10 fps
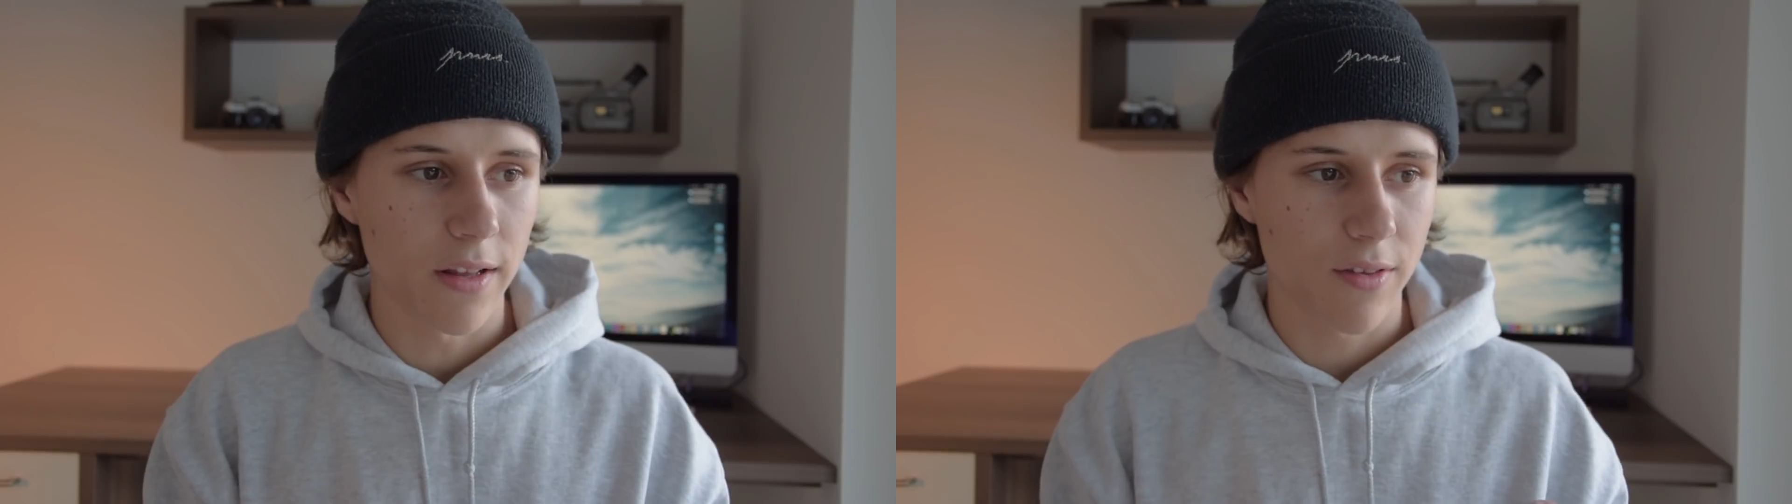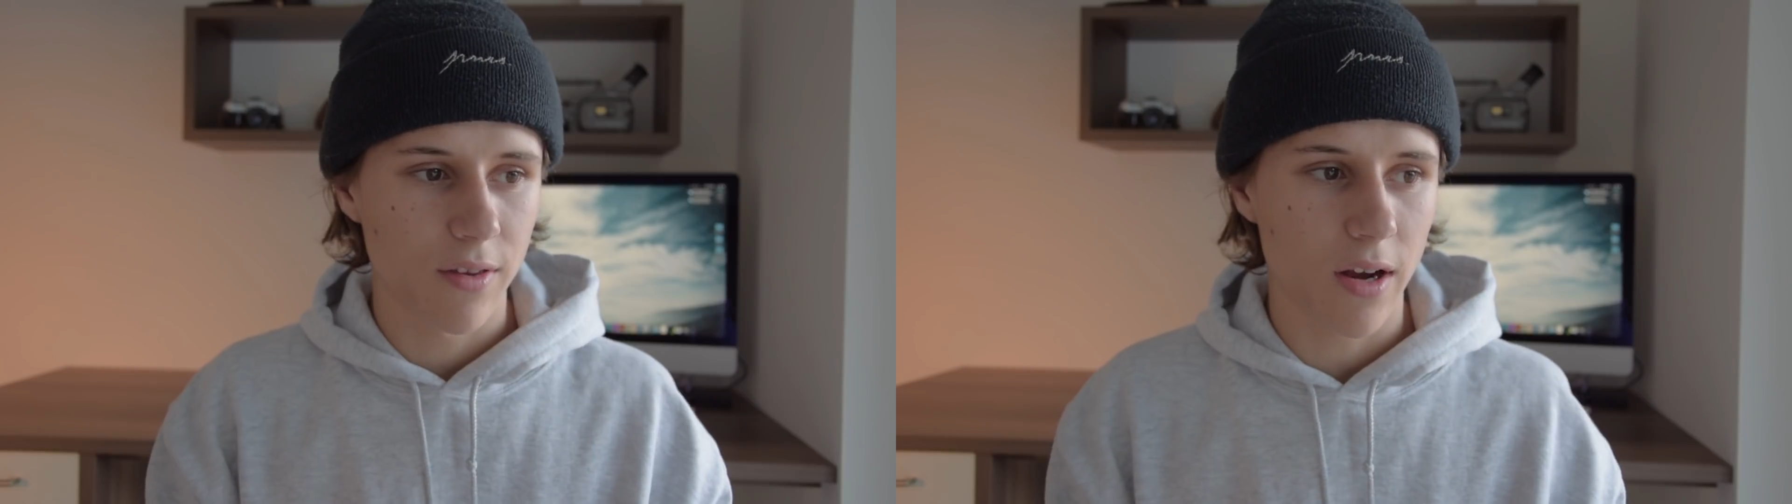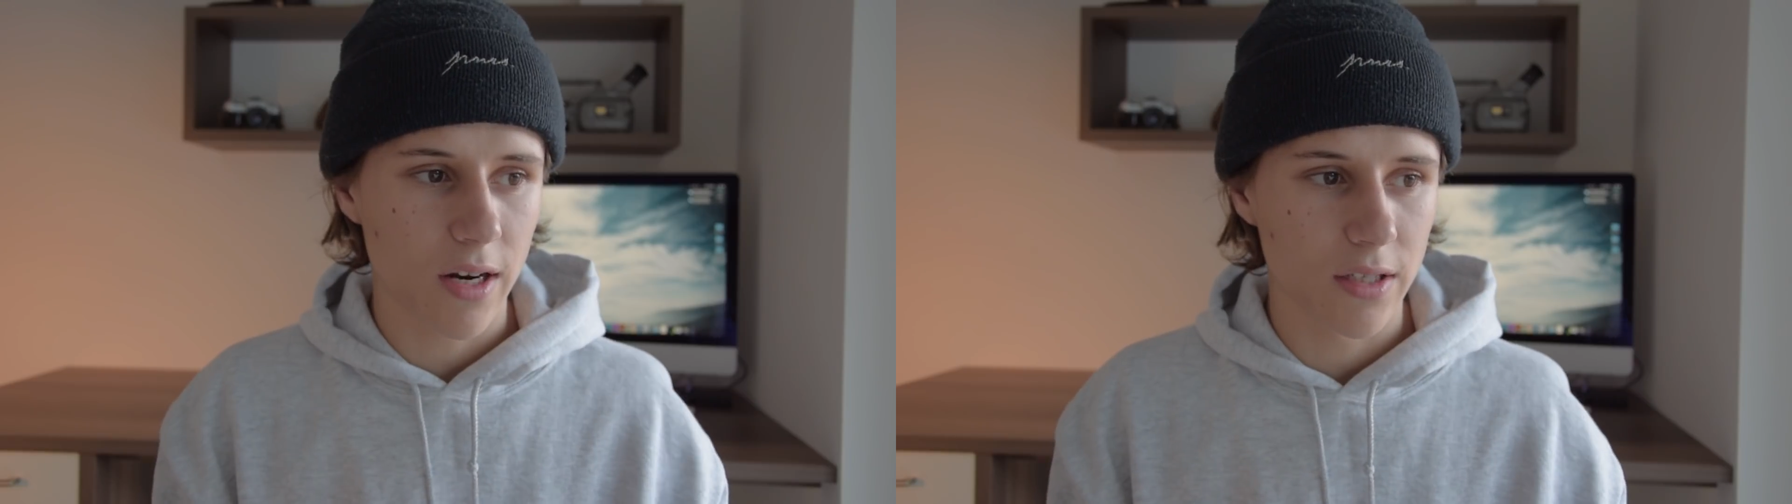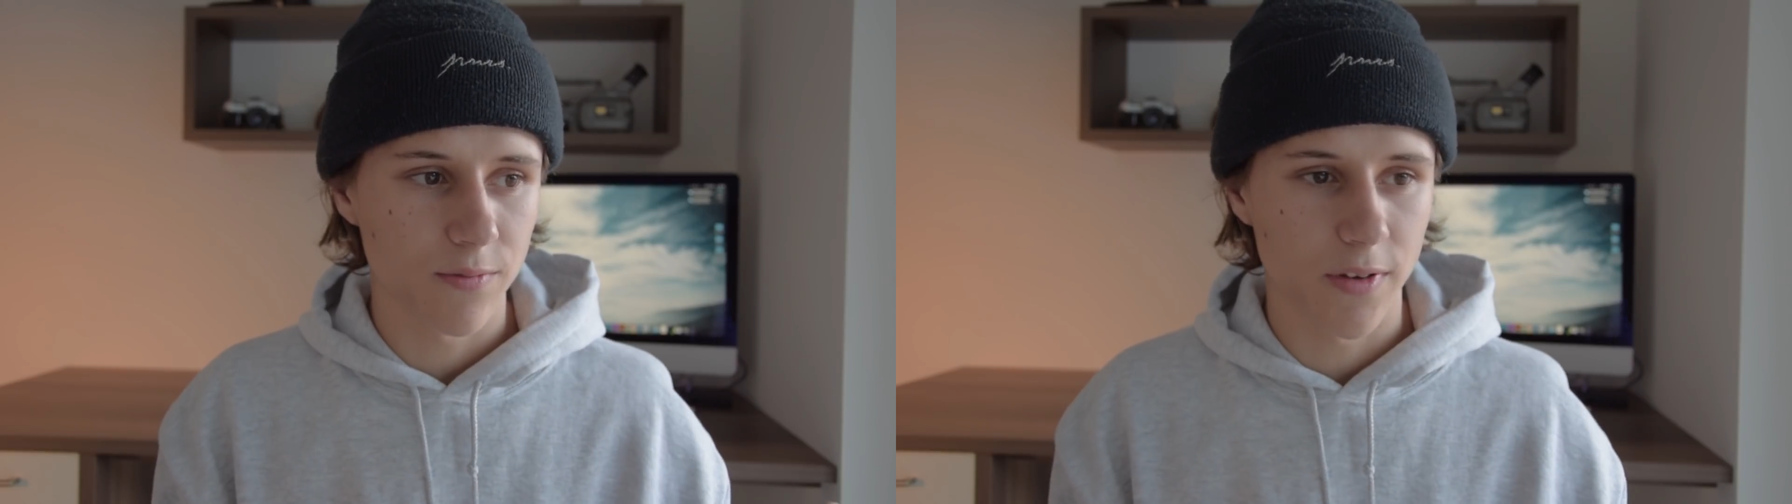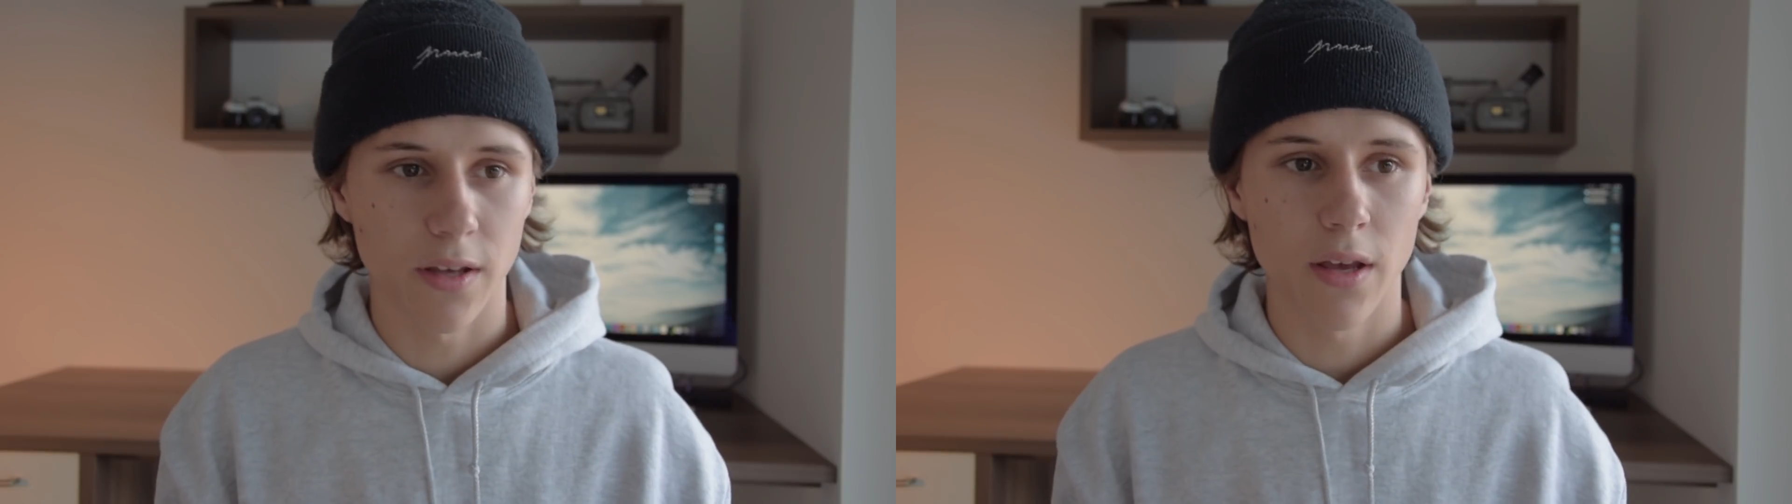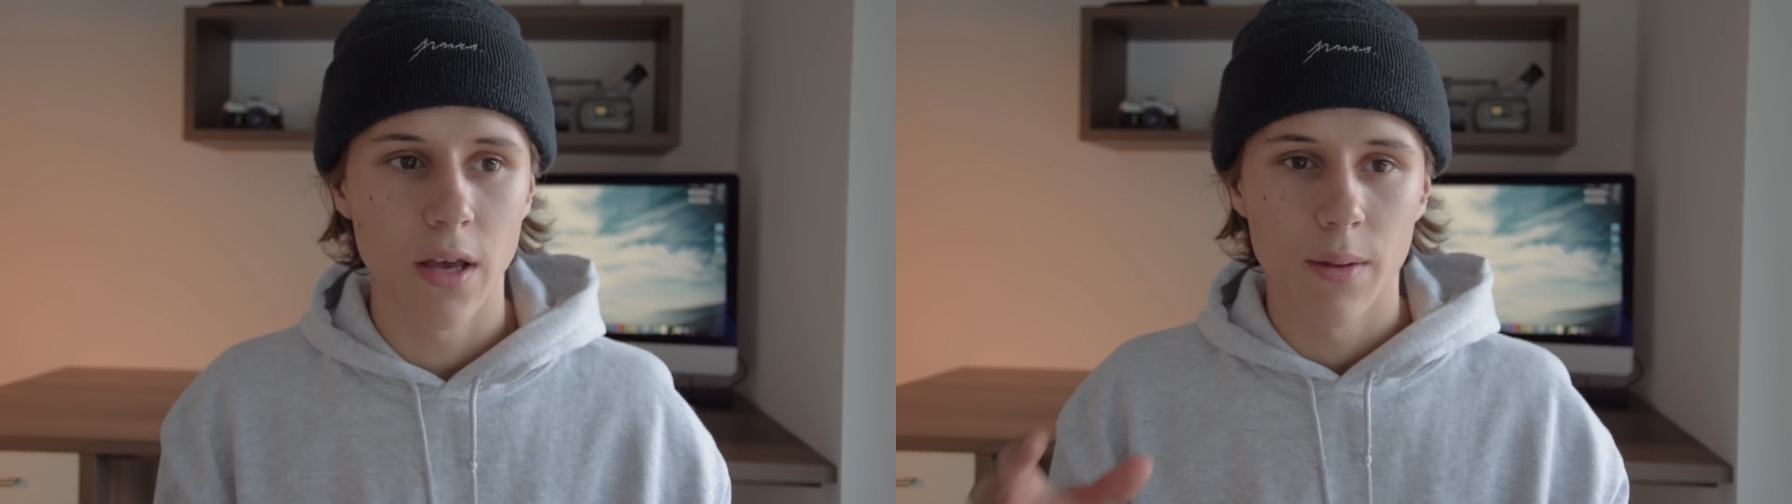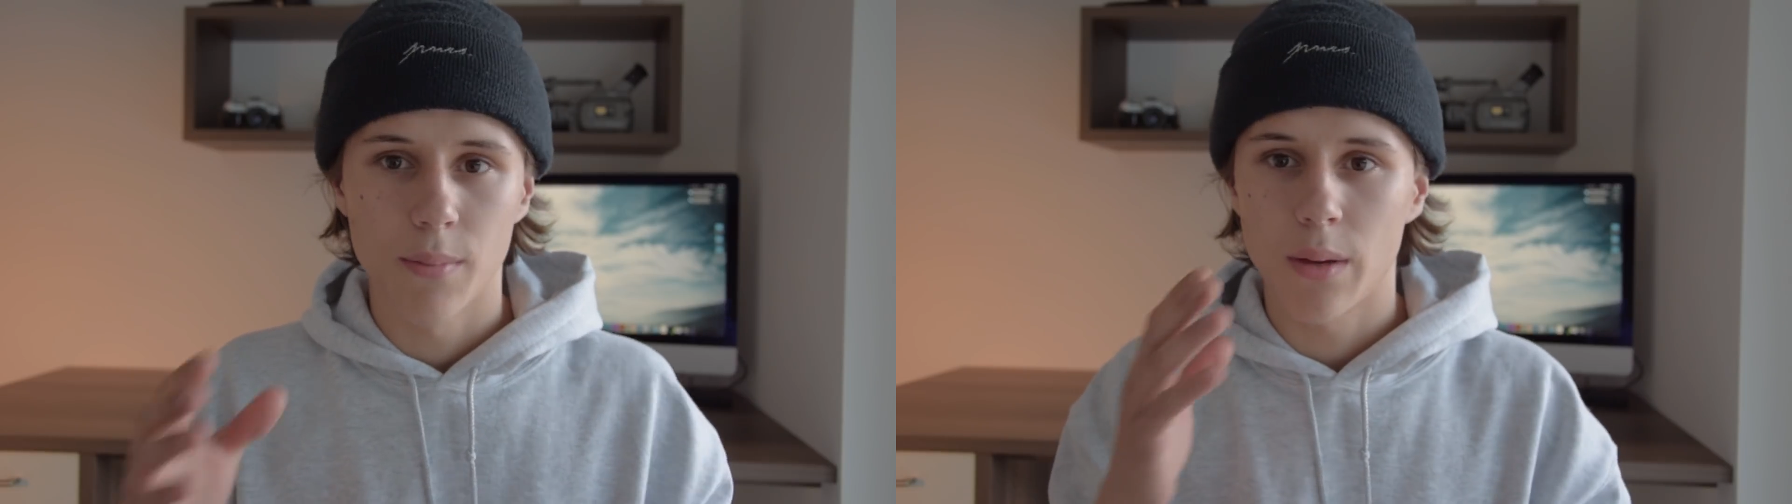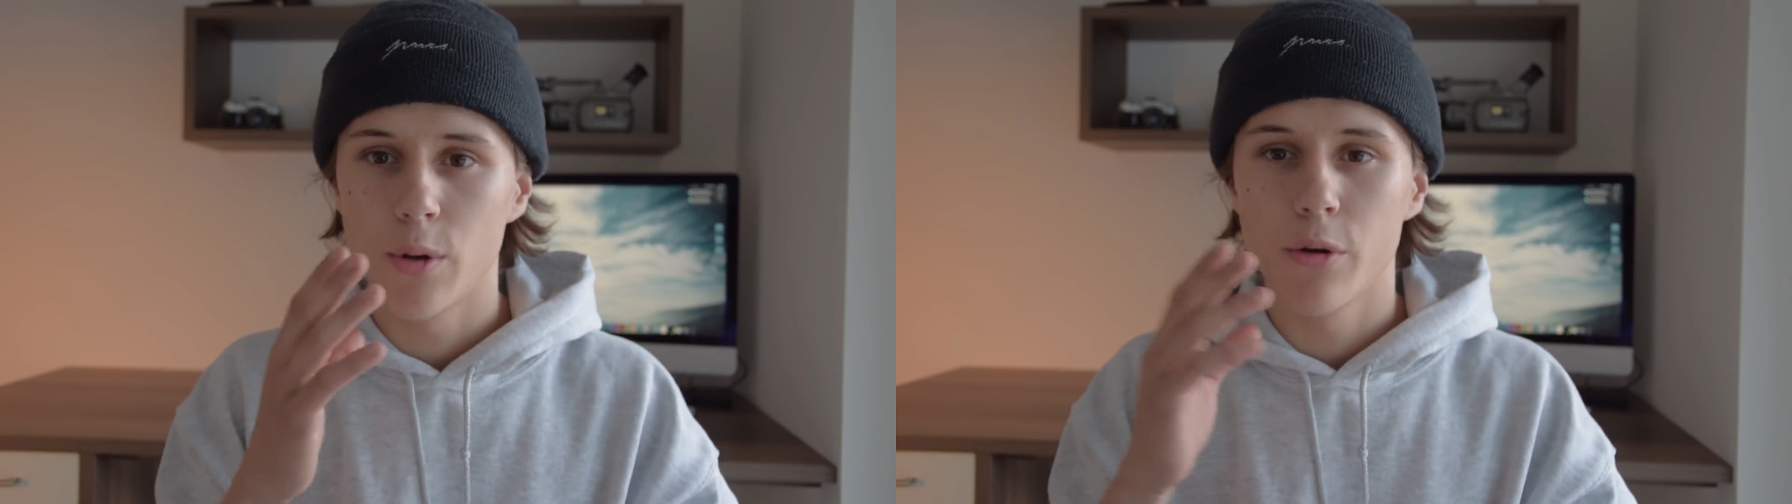that's the hardest thing. Maybe